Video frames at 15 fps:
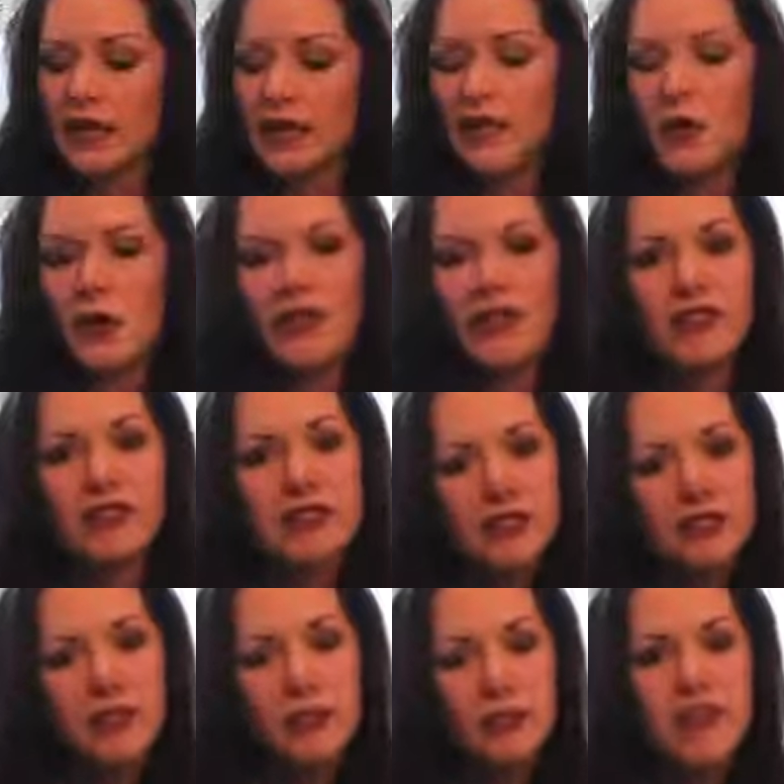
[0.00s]
So if the
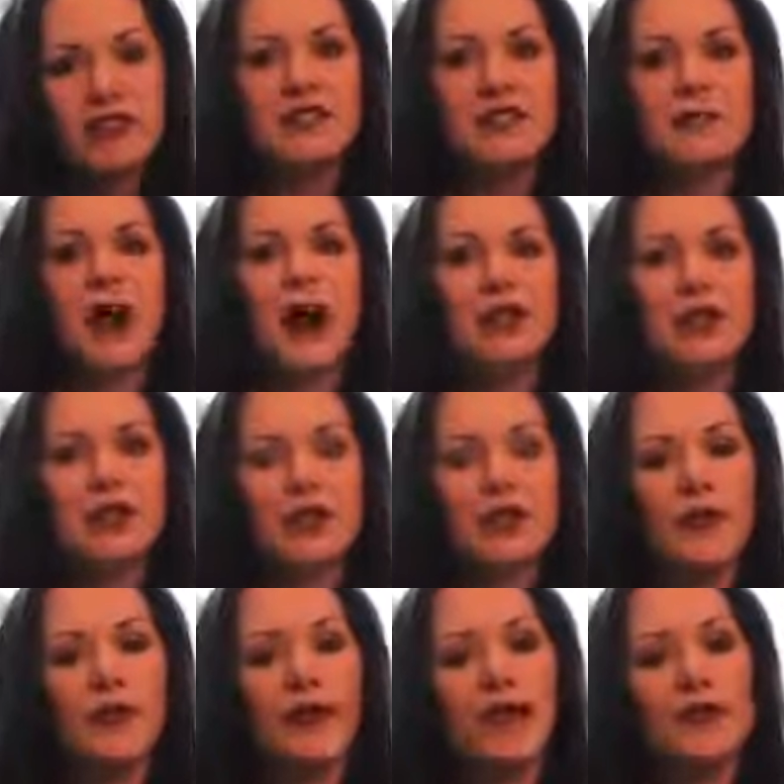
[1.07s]
liver makes a
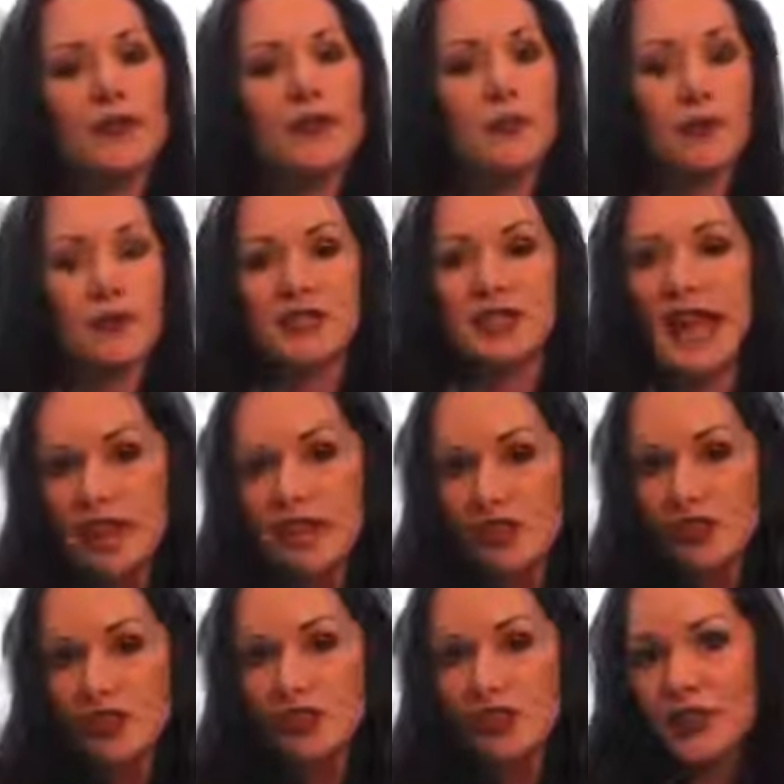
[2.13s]
particle that has the
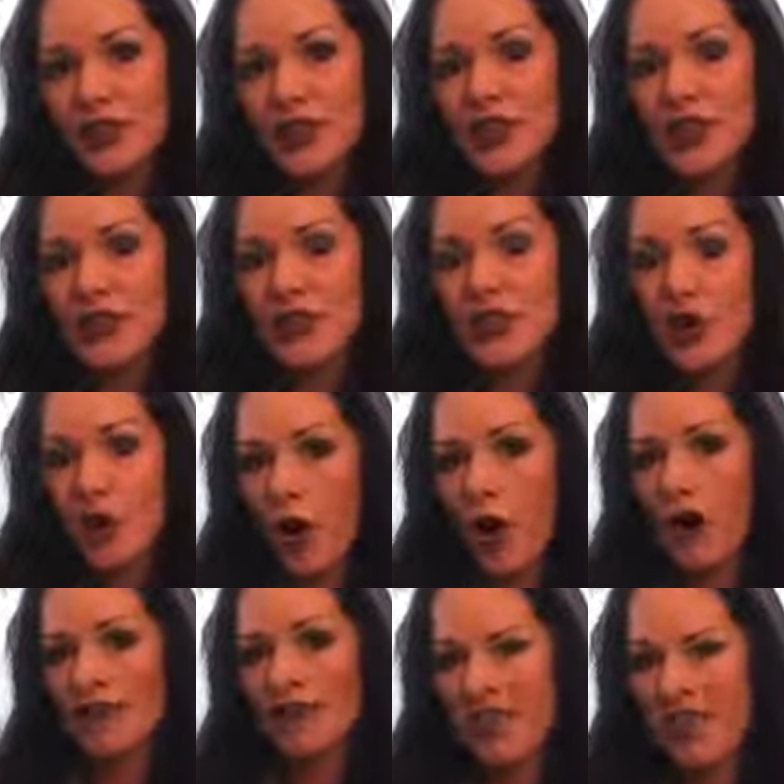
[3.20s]
potential to
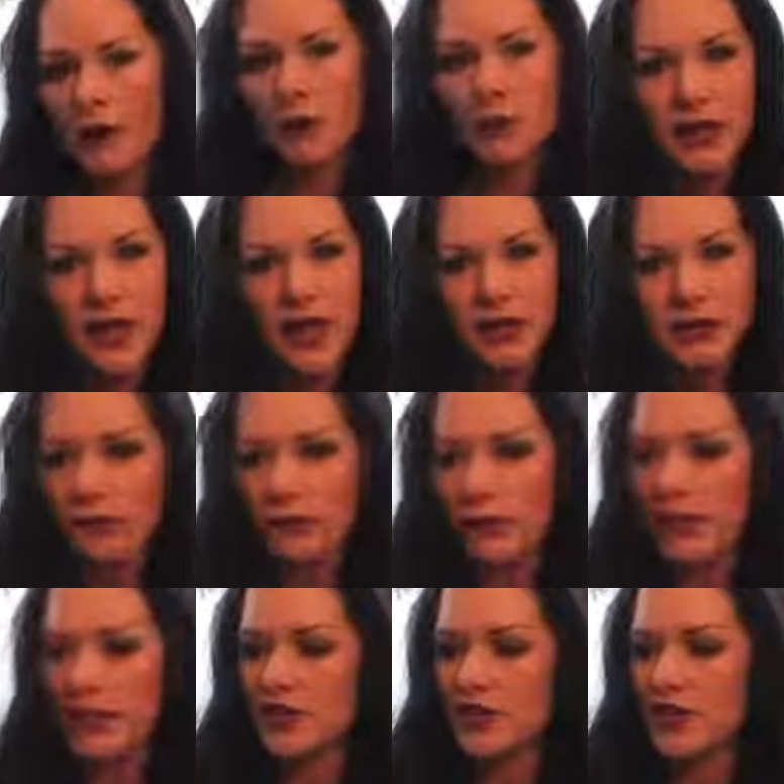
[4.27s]
cause that plaque
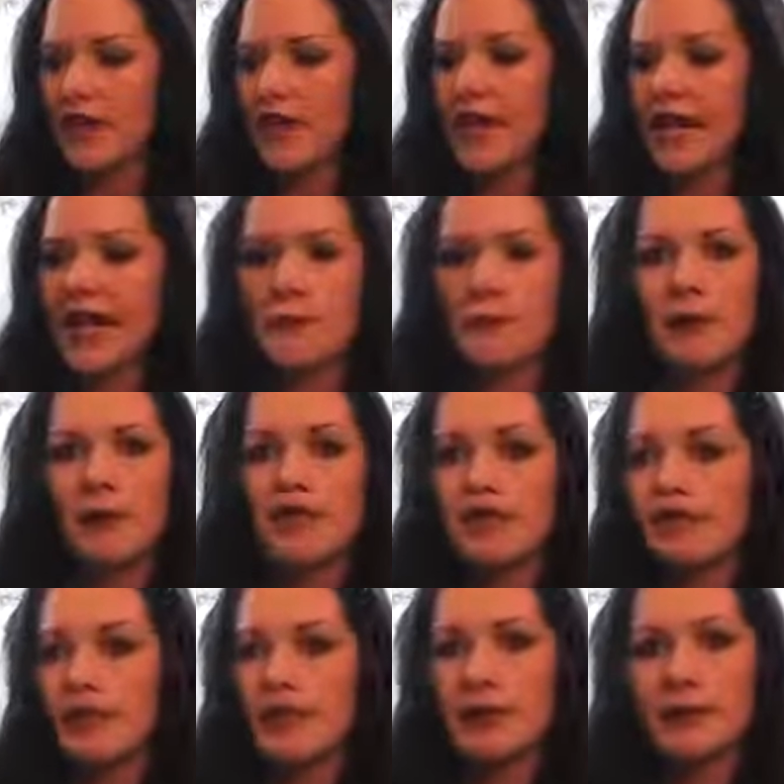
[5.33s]
formation, it
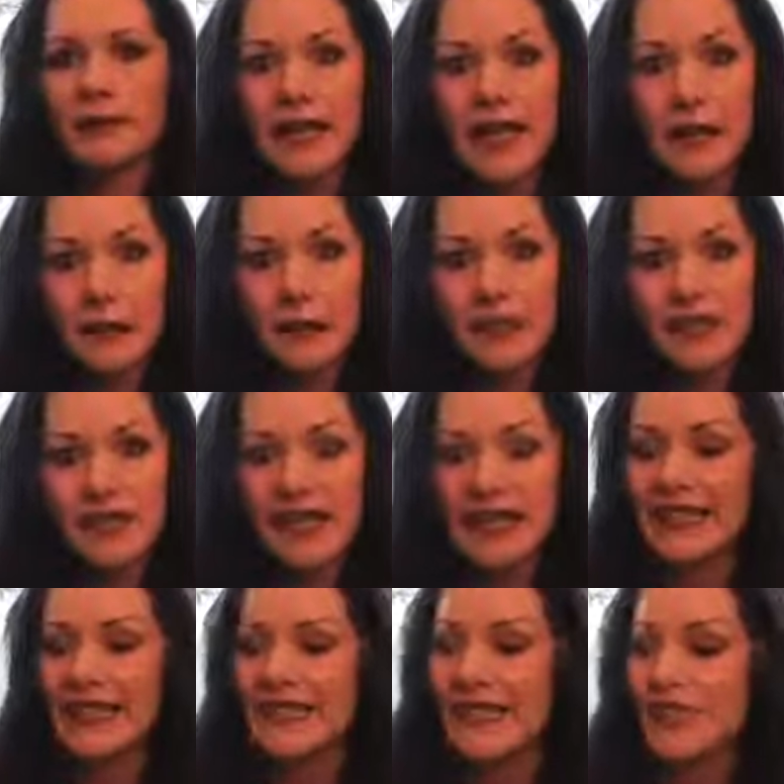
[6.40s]
basically labels it.
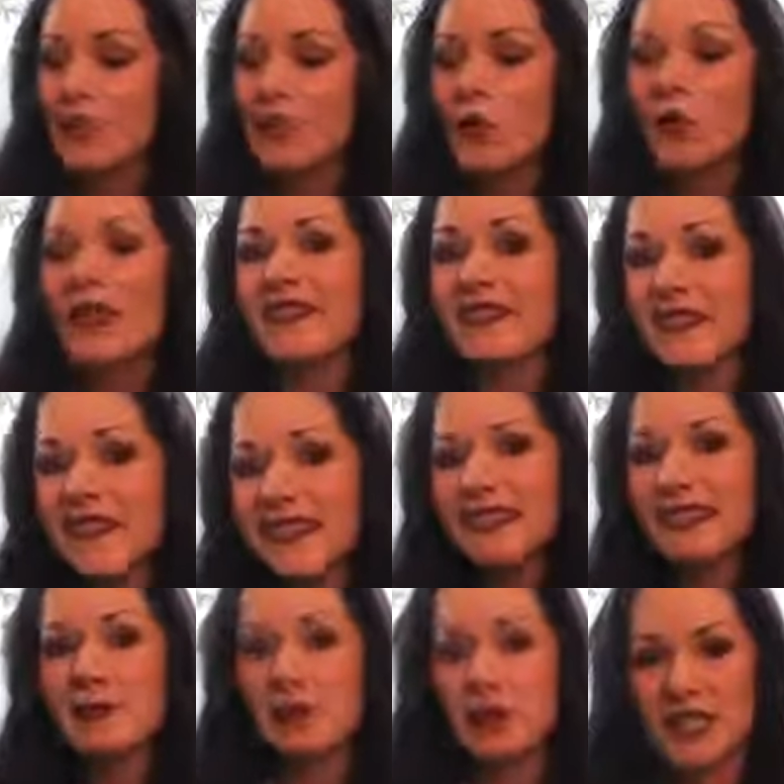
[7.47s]
It said, you know what,
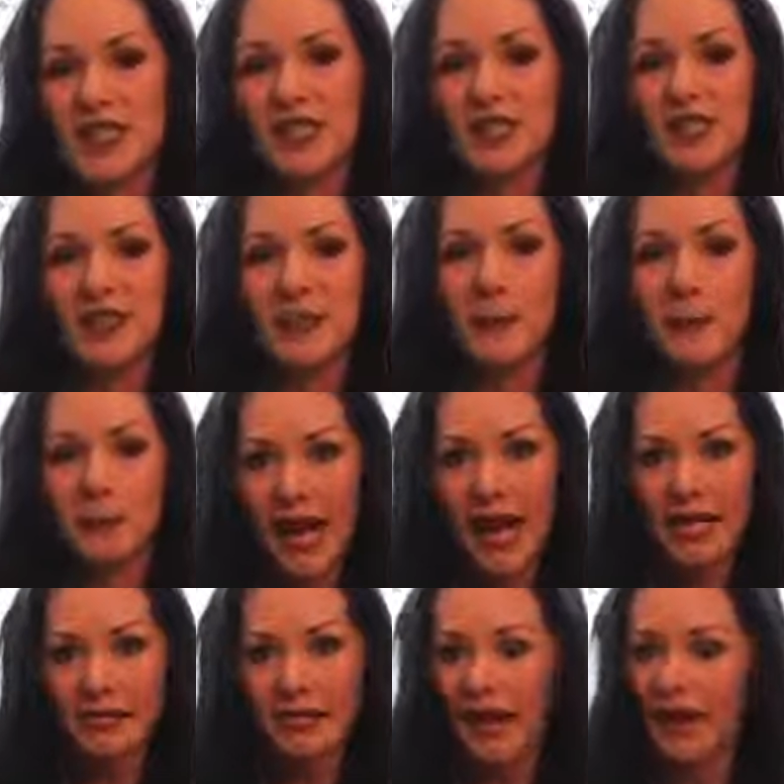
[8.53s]
this is potentially a
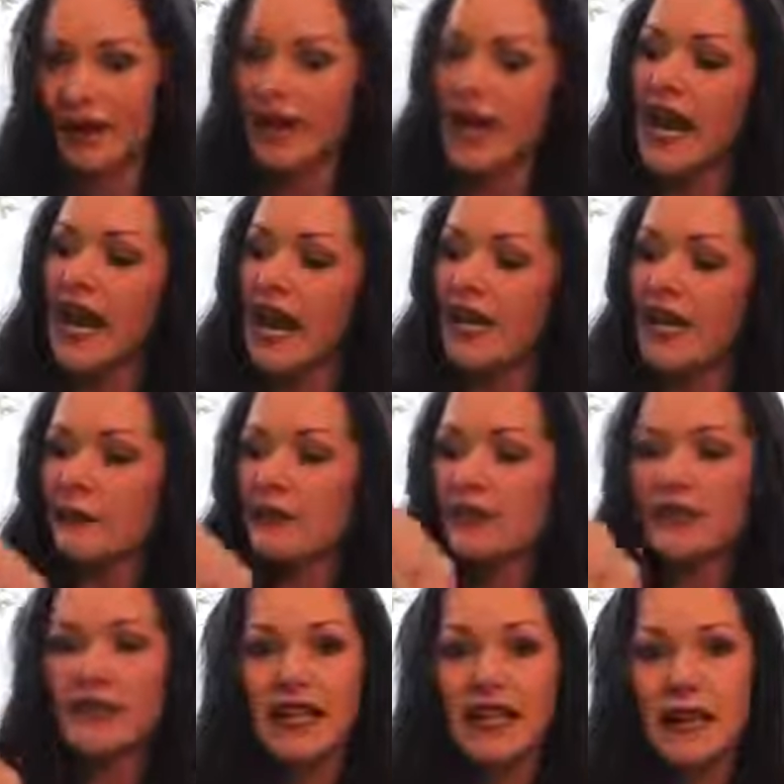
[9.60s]
bad guy, and I'm going
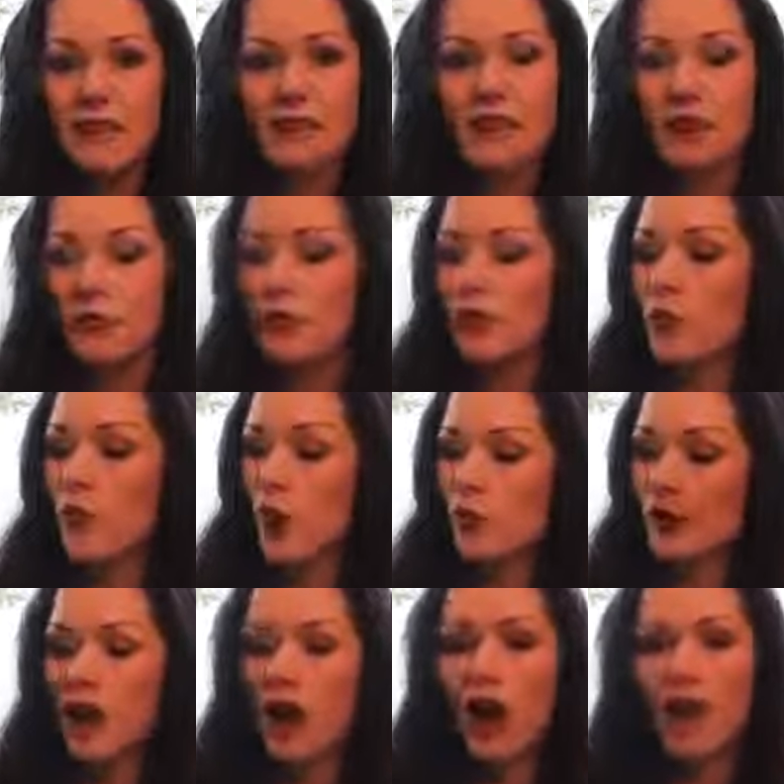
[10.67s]
to label it with what
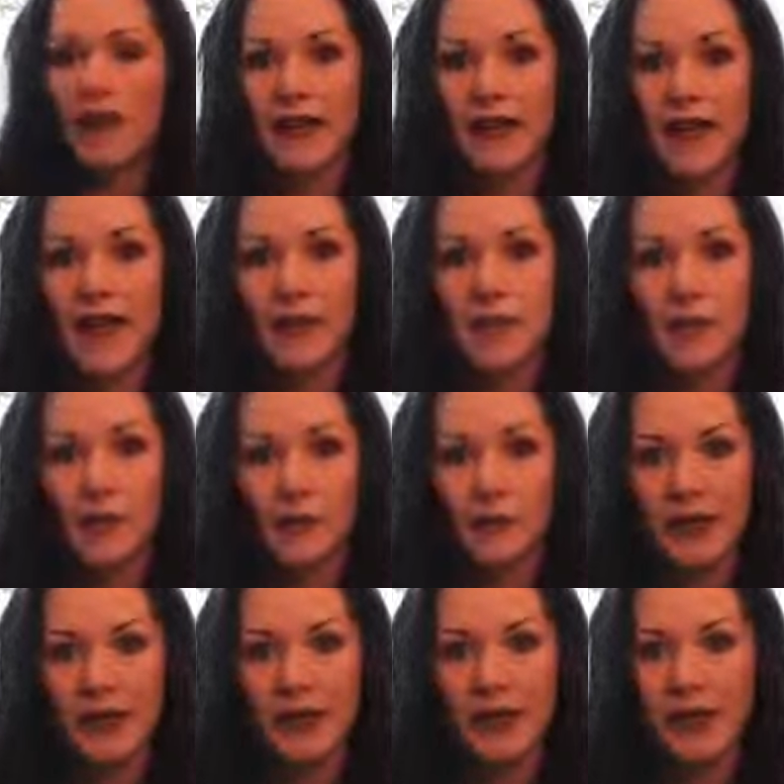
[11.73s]
we call an
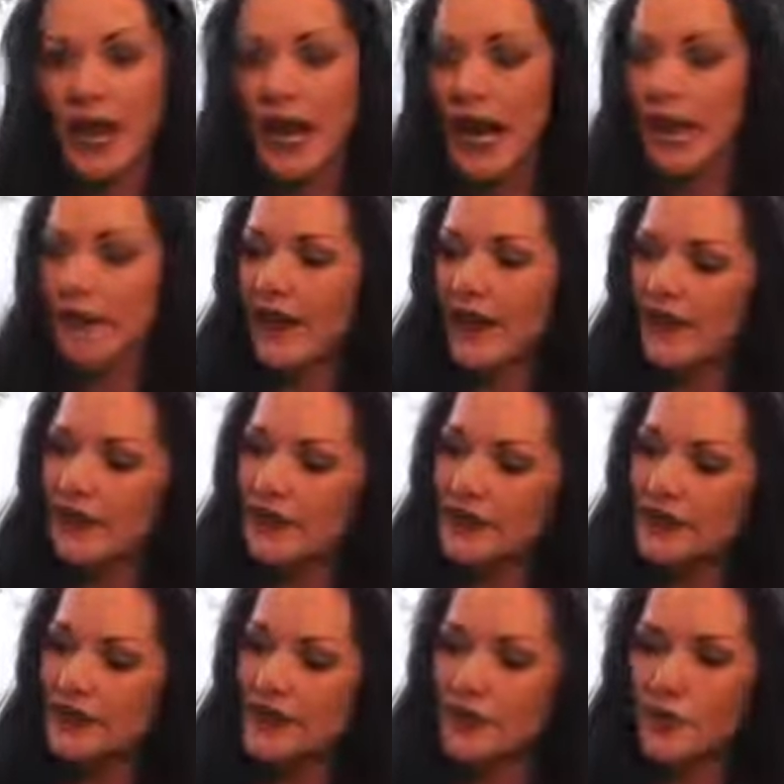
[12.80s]
ApoB, and that's
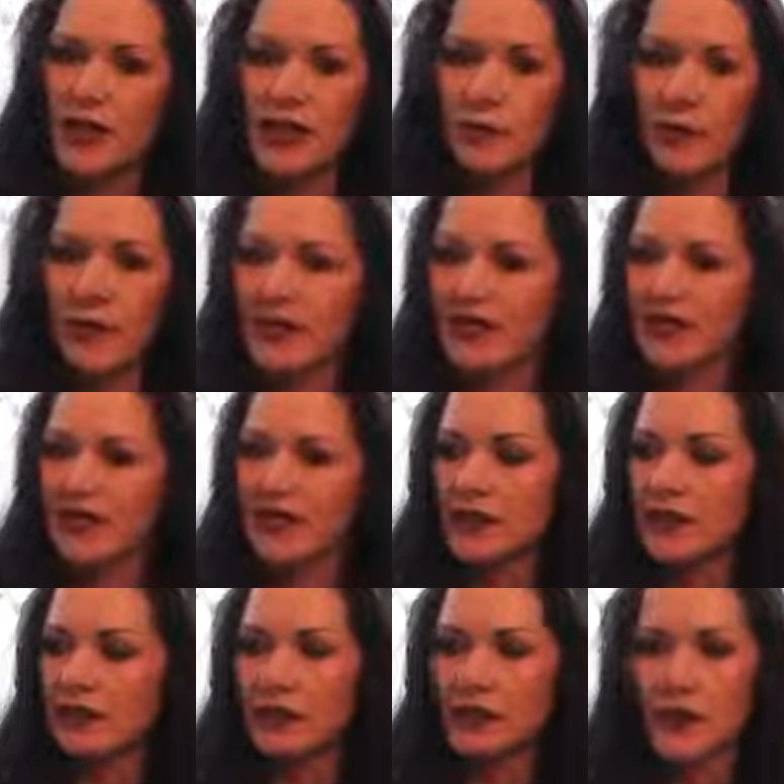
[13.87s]
illustrated by this
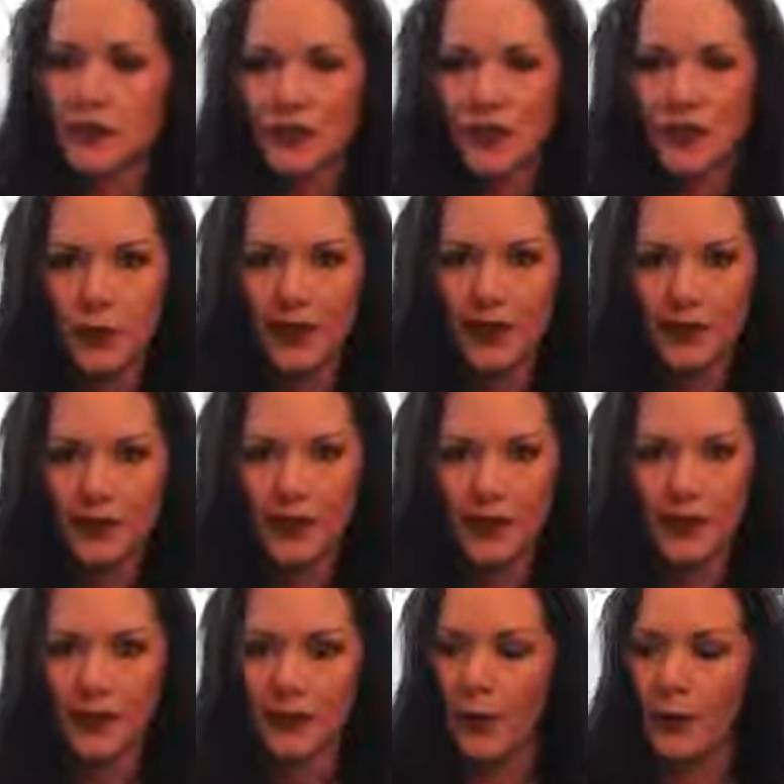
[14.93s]
little blue squiggly
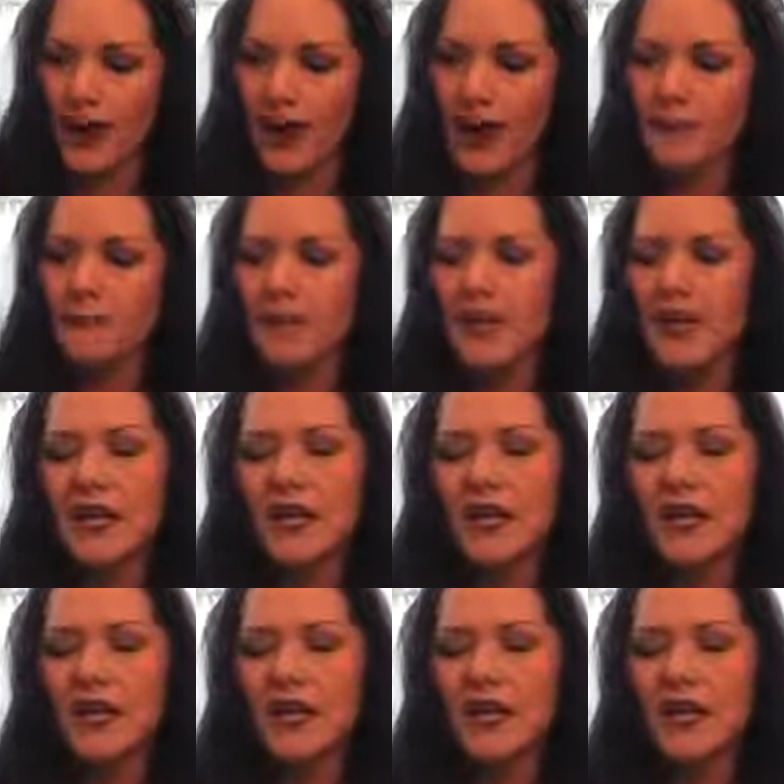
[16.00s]
here, okay?